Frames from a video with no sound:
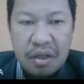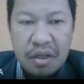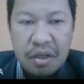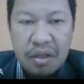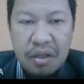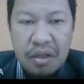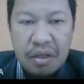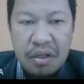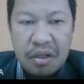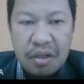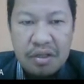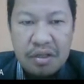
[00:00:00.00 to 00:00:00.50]

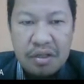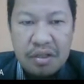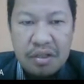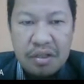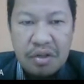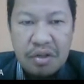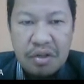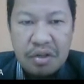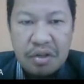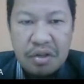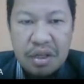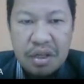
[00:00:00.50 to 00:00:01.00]
This is
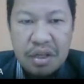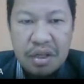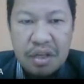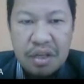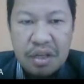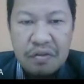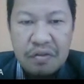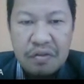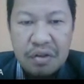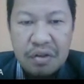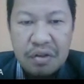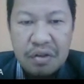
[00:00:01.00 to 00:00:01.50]
not the case
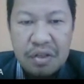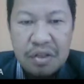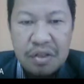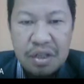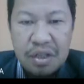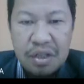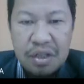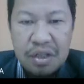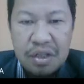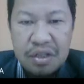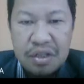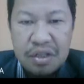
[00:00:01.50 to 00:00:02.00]
for
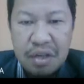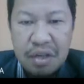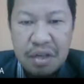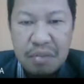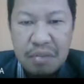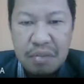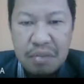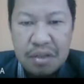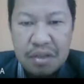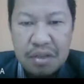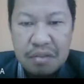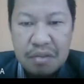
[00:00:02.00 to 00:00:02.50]
single
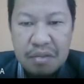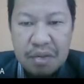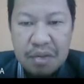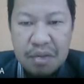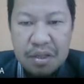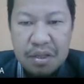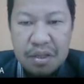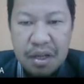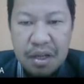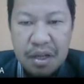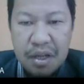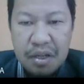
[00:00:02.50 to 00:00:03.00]
sideband suppressed
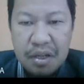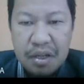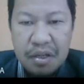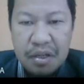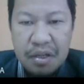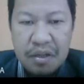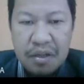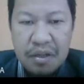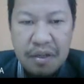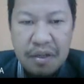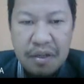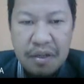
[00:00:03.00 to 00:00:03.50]
carrier,
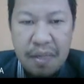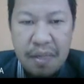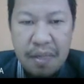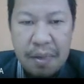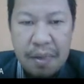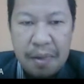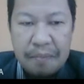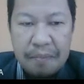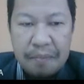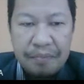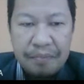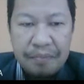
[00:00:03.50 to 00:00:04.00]

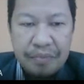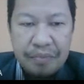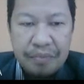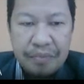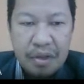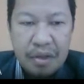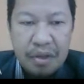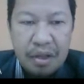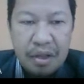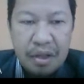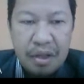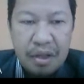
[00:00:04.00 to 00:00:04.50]

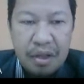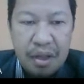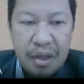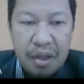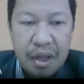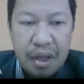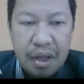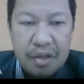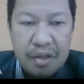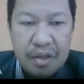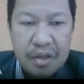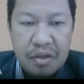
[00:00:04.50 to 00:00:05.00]

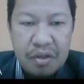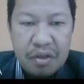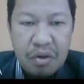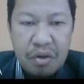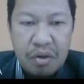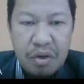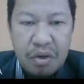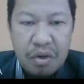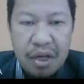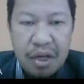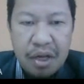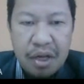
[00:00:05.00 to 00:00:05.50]
as no
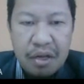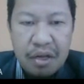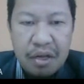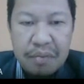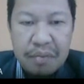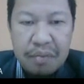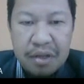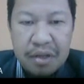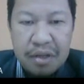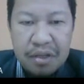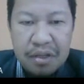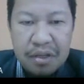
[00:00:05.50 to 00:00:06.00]
carrier
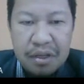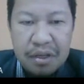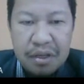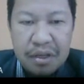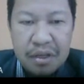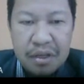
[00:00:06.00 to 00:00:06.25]
present,